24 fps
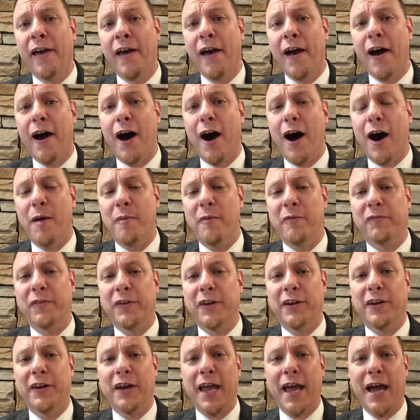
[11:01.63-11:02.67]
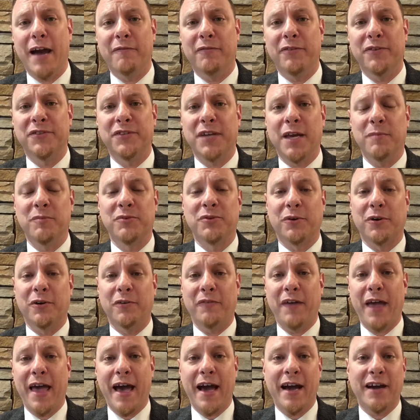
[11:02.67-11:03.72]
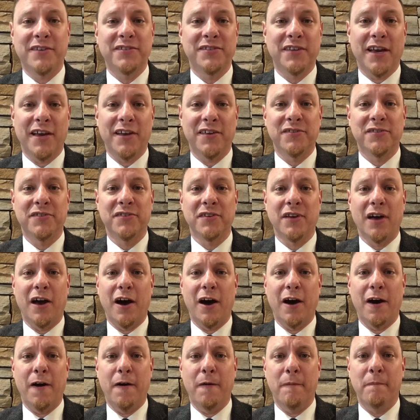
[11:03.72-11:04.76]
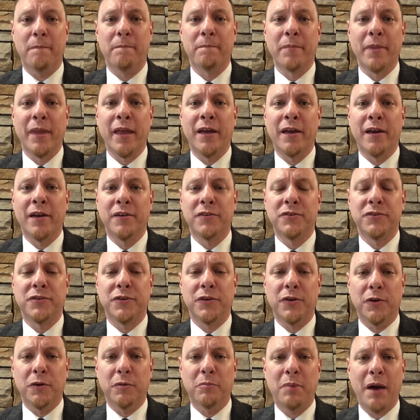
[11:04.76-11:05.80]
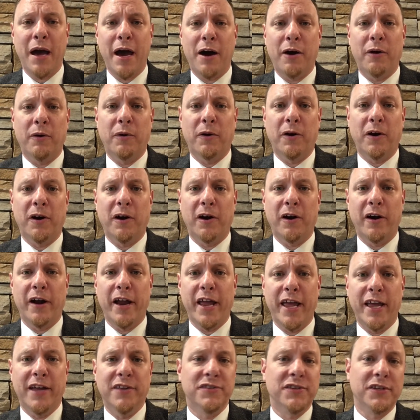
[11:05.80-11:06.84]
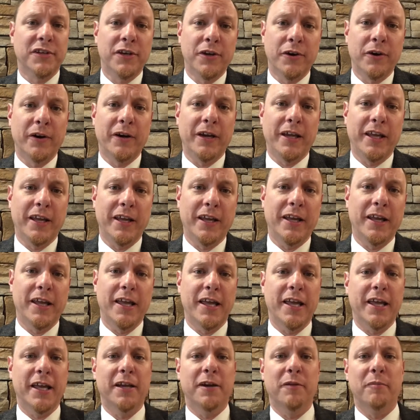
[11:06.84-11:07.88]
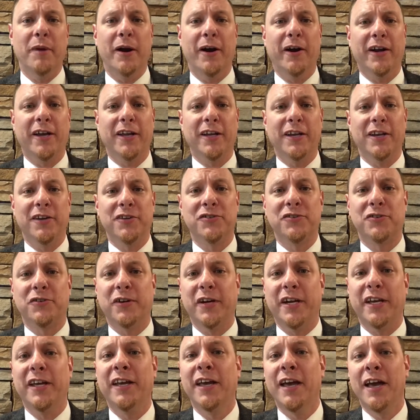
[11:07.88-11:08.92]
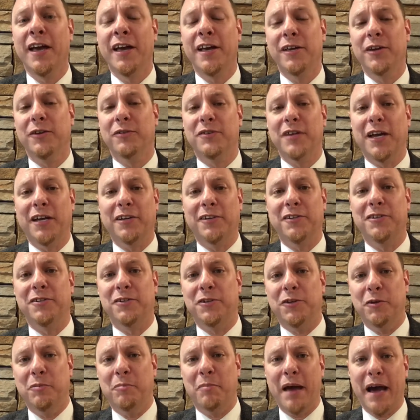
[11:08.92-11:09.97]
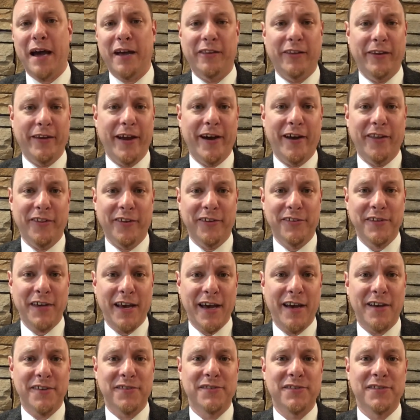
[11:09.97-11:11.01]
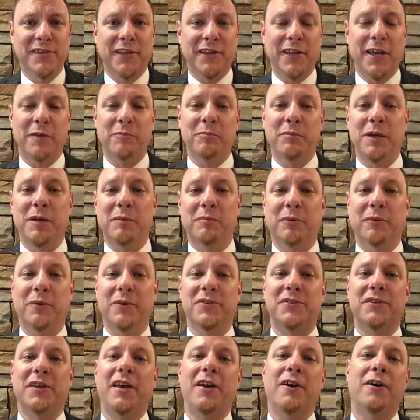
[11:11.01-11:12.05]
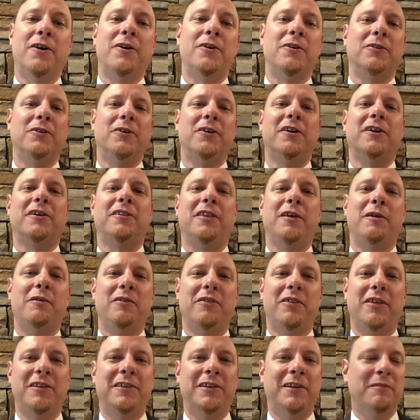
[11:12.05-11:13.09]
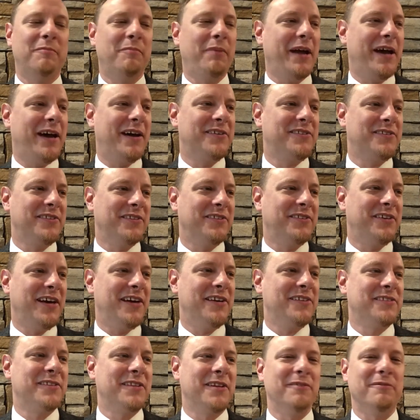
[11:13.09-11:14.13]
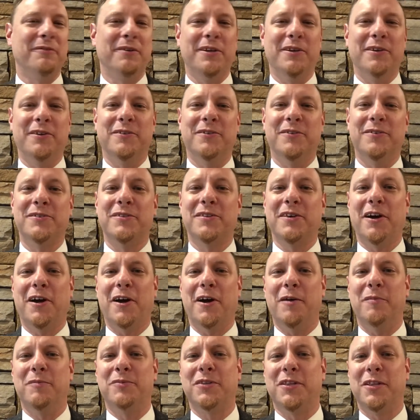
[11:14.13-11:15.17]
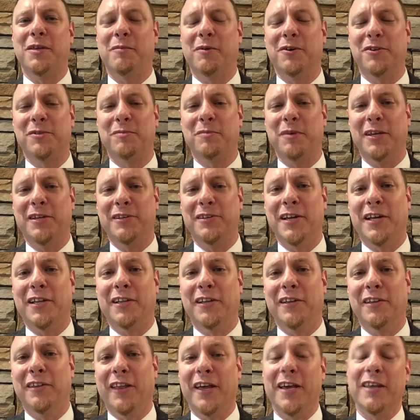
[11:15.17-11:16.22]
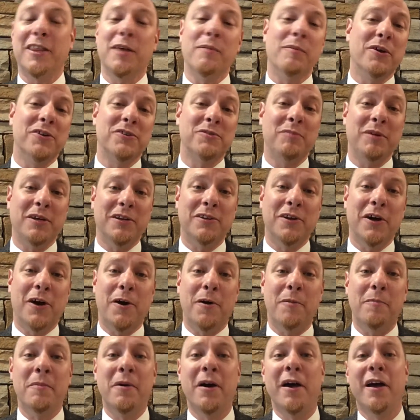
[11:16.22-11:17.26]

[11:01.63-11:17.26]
If you didn't have the same sort of access to power and security in American history, you tended to do badly on the tests, and then people would say, "Oh, look, they didn't pass the test that we used, so they must be they must be dumb.